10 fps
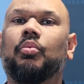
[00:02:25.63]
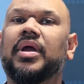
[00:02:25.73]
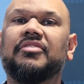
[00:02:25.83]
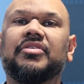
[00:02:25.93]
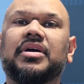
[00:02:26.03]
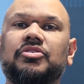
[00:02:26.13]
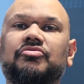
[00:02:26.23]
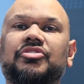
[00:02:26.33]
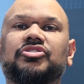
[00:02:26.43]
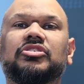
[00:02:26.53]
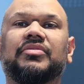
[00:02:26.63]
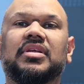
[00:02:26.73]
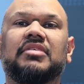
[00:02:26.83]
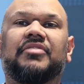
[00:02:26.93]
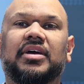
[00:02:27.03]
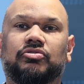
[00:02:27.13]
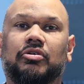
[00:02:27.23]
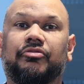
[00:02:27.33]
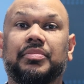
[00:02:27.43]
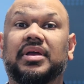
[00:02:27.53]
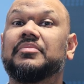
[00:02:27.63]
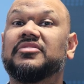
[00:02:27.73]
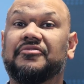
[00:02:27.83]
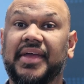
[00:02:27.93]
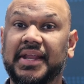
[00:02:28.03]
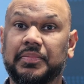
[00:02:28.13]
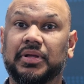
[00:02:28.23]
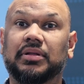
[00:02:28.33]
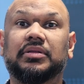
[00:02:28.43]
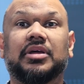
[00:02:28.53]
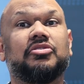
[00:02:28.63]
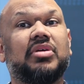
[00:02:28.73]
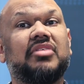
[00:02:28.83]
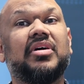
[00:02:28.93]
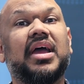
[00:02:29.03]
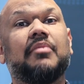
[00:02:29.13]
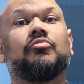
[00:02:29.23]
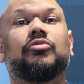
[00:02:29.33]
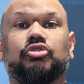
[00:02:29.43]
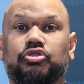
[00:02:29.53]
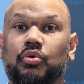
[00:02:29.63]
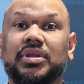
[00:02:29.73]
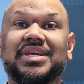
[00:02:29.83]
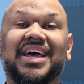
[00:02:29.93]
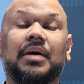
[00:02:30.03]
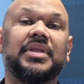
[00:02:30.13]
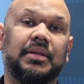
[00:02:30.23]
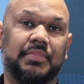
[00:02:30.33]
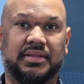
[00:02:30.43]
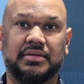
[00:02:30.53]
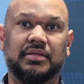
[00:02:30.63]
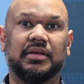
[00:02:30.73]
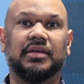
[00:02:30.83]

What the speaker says: Whenever a new version of the device software becomes available, the Nureva app will show the update button.